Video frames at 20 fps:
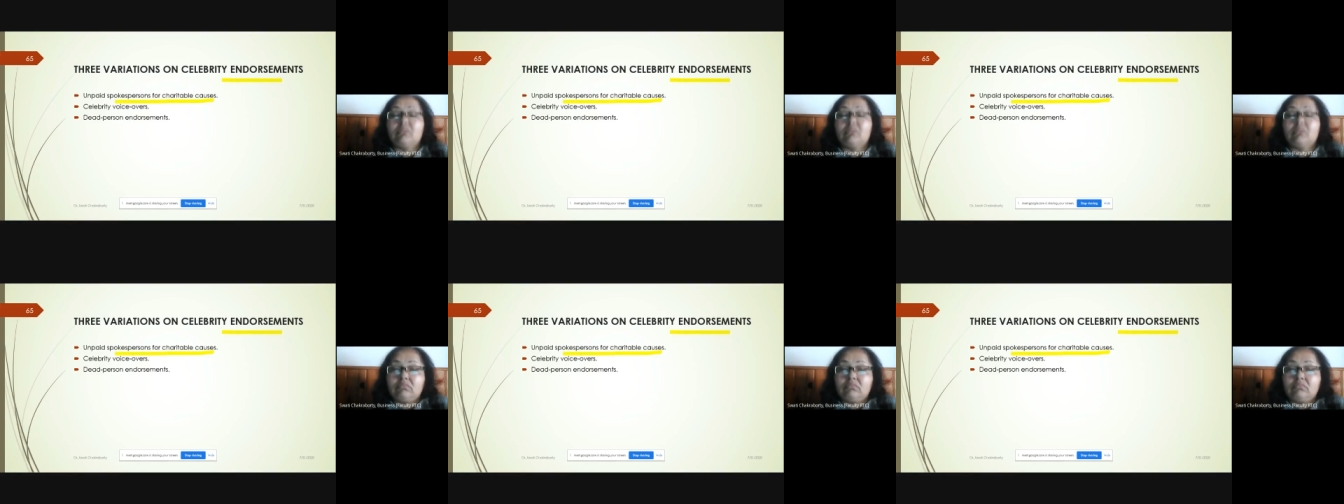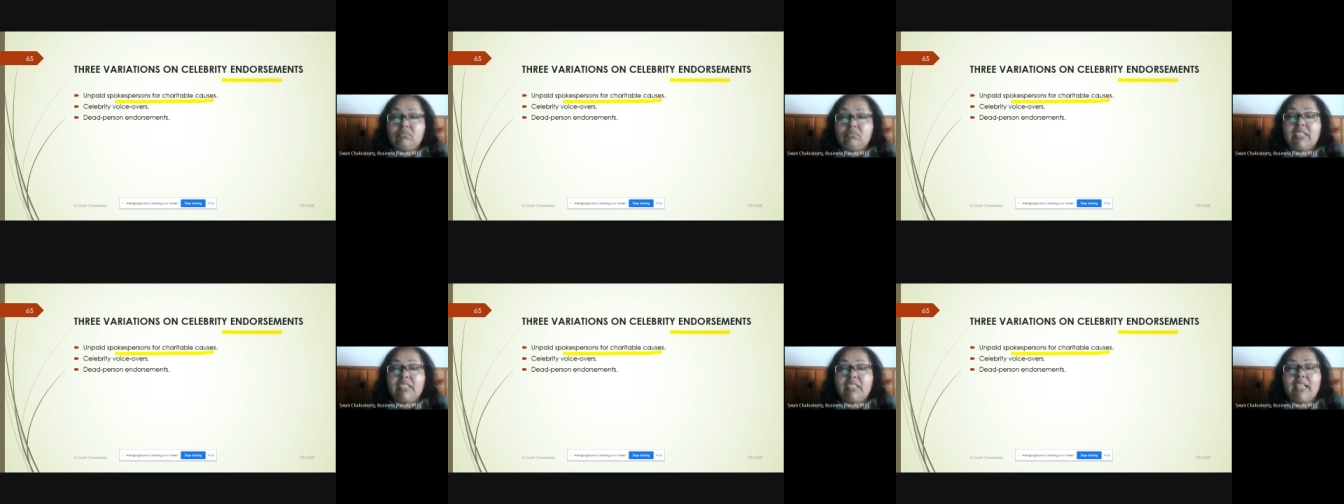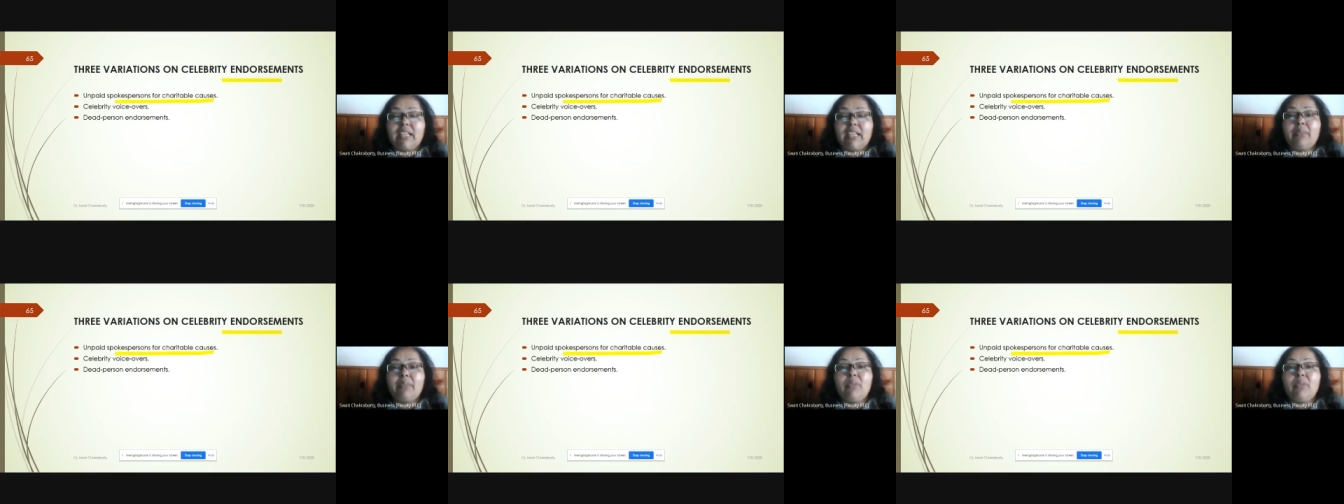they can be
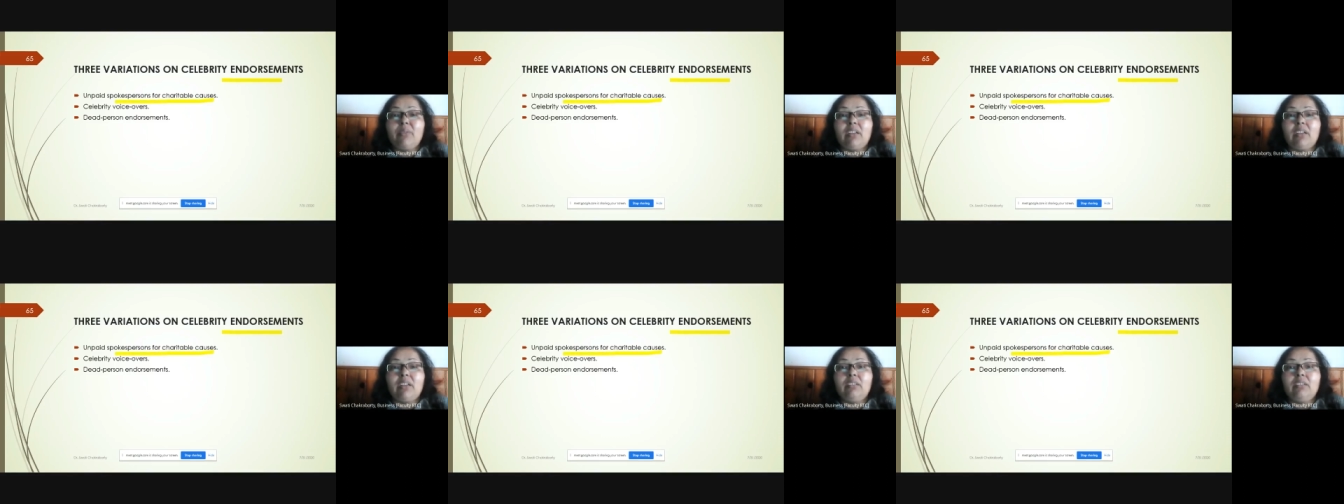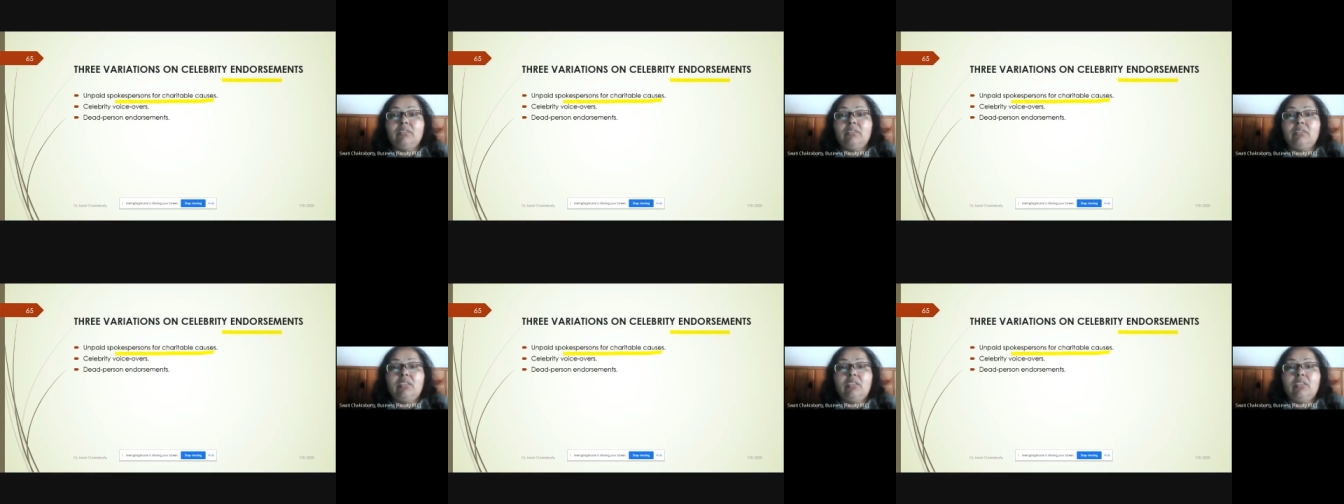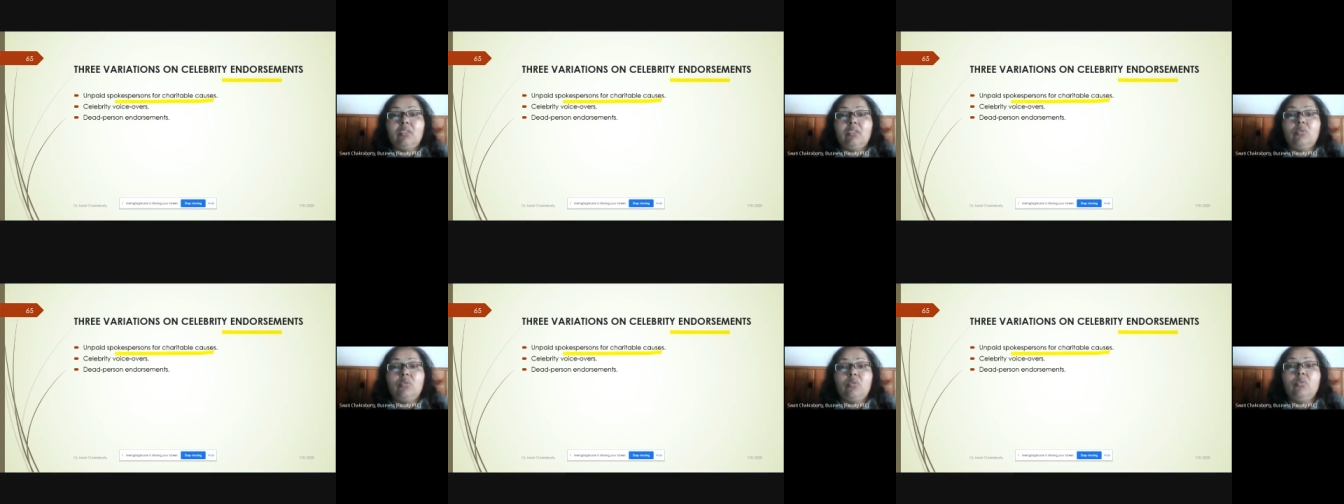one
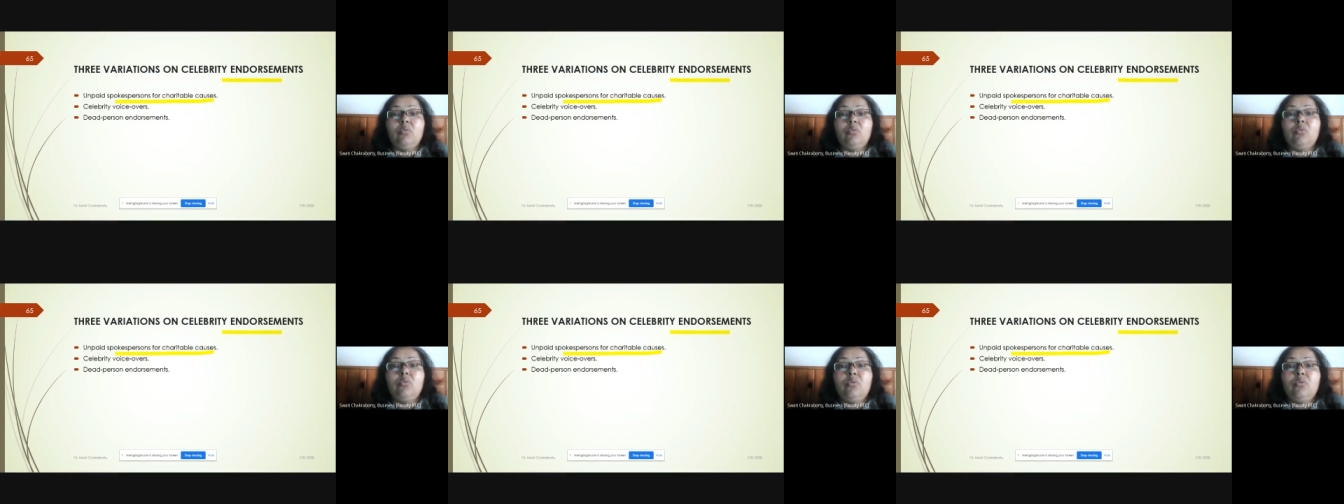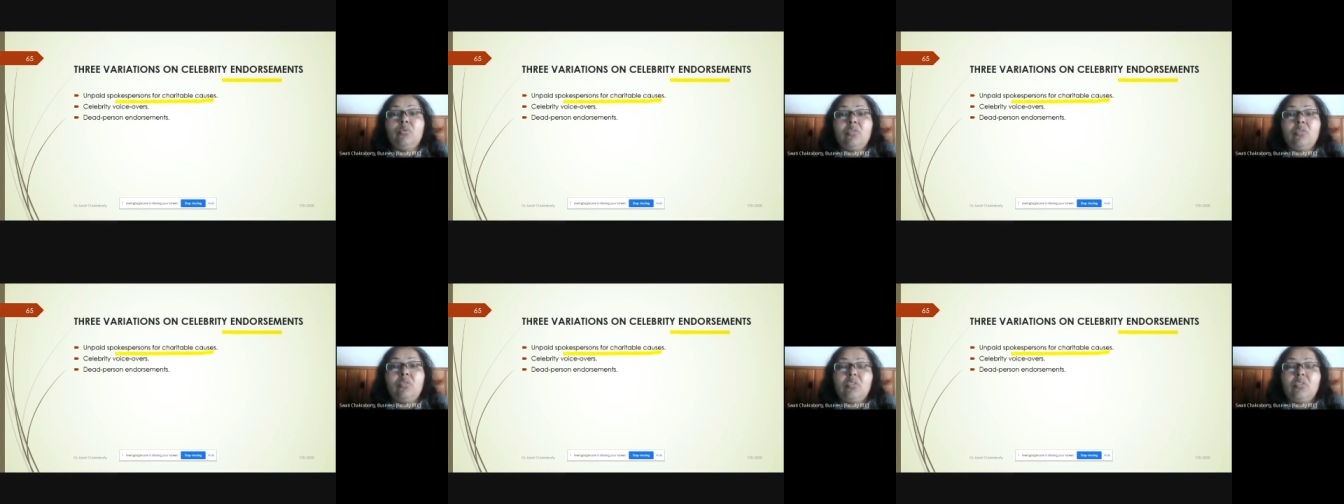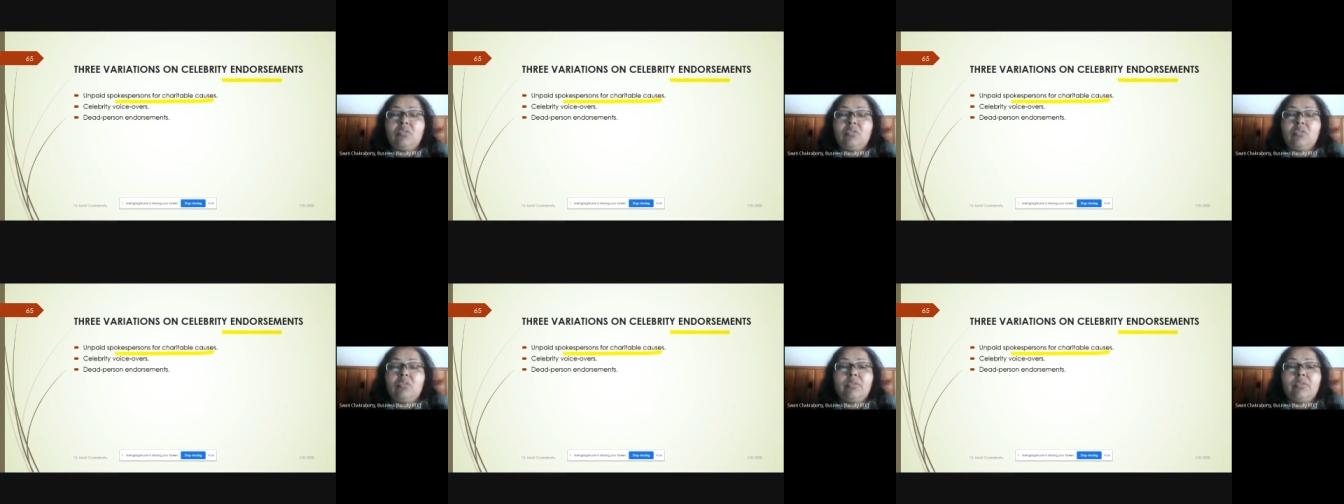who
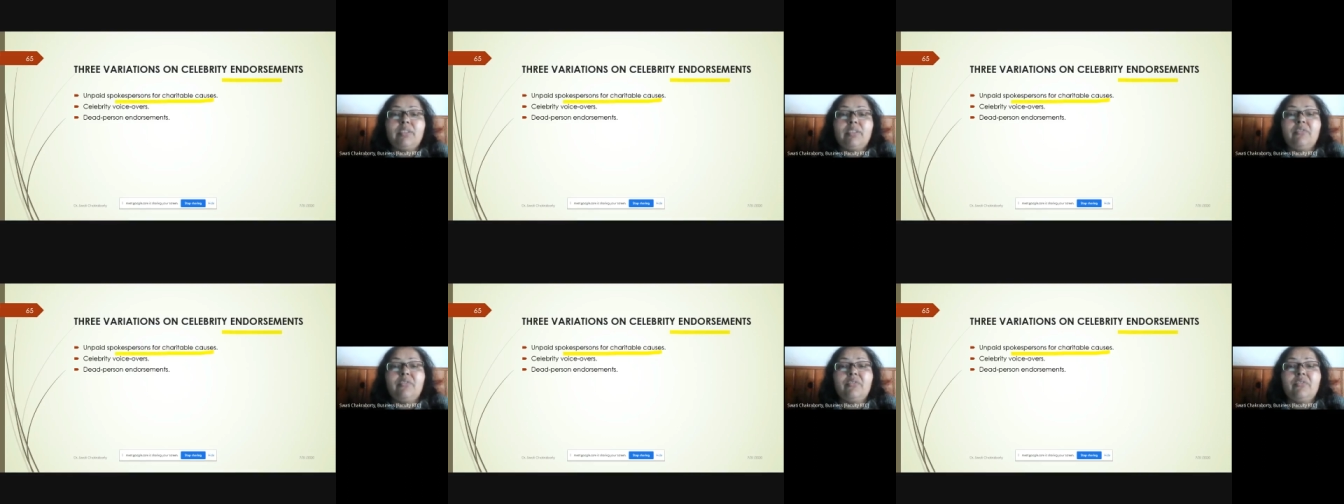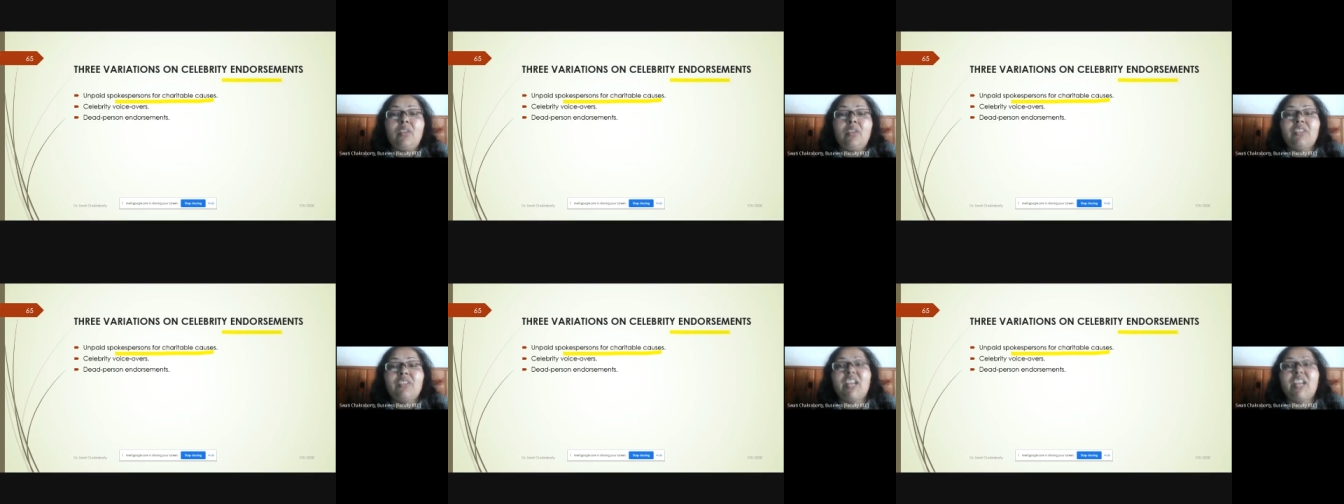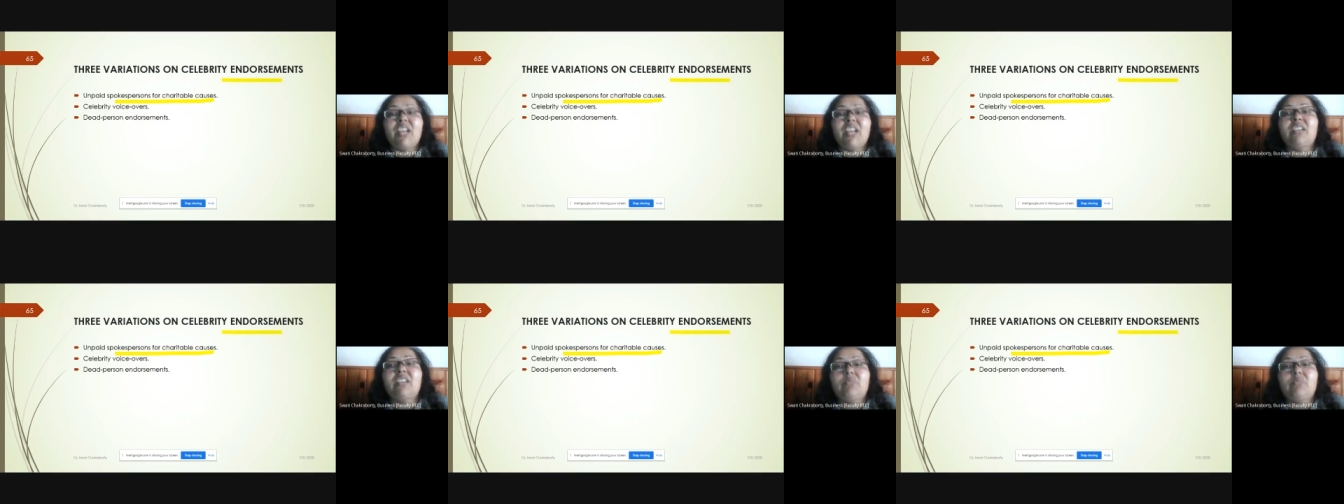do it for
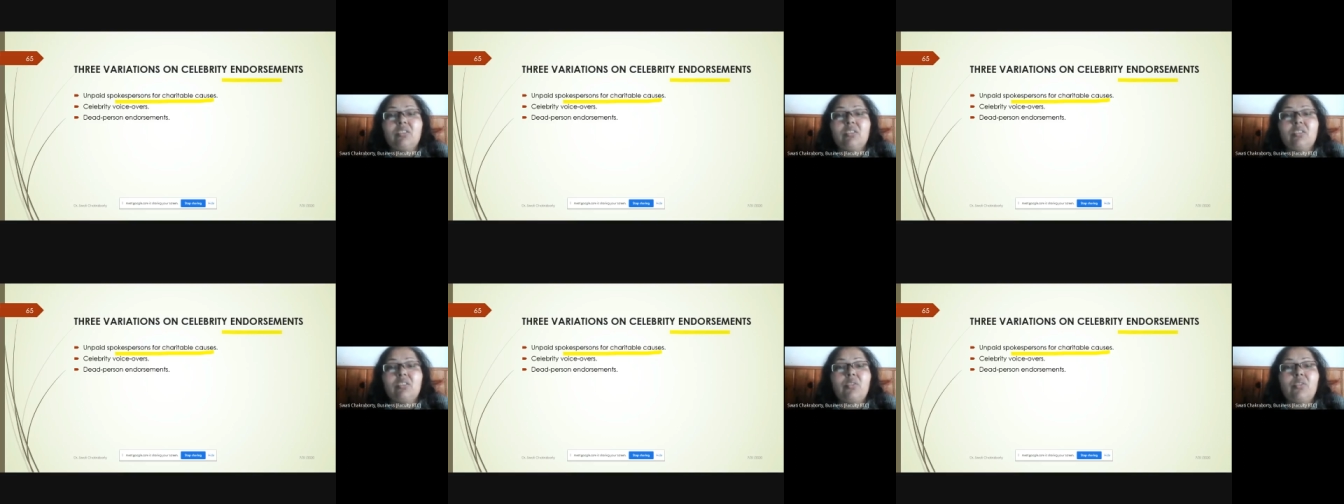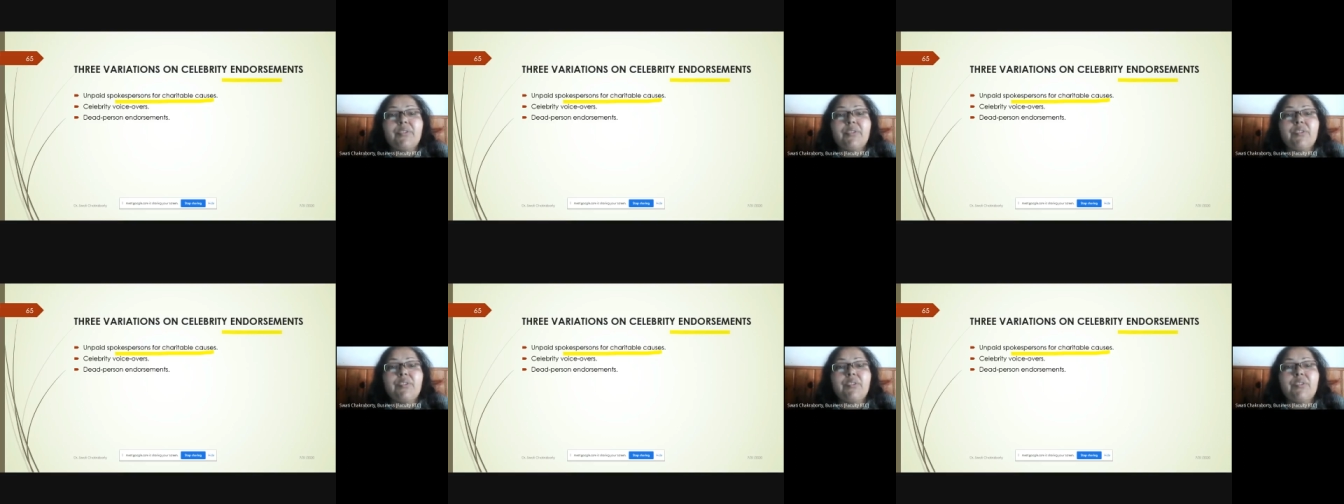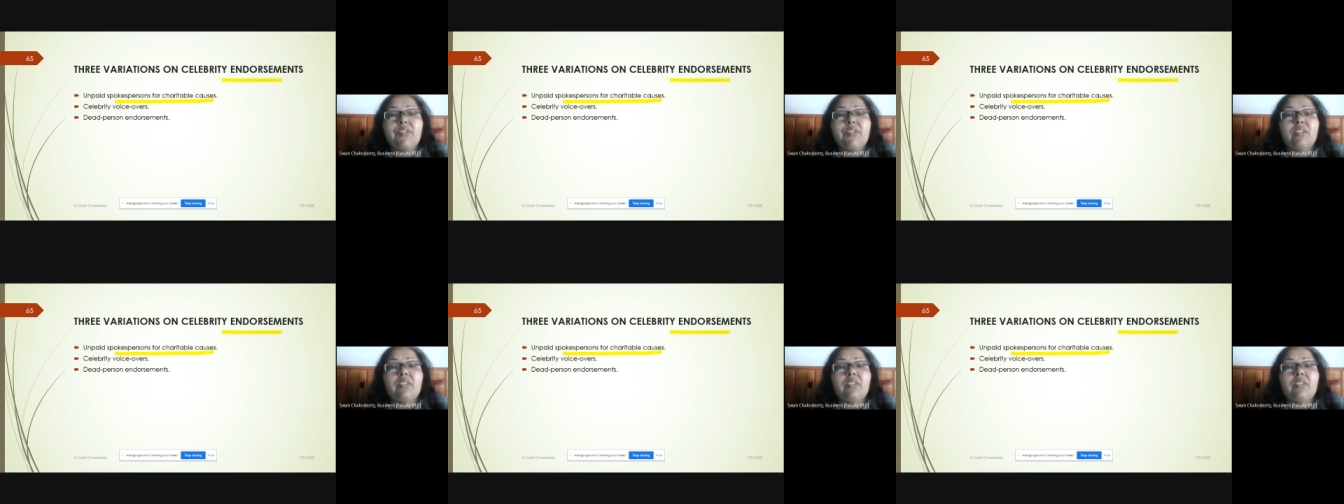charitable causes.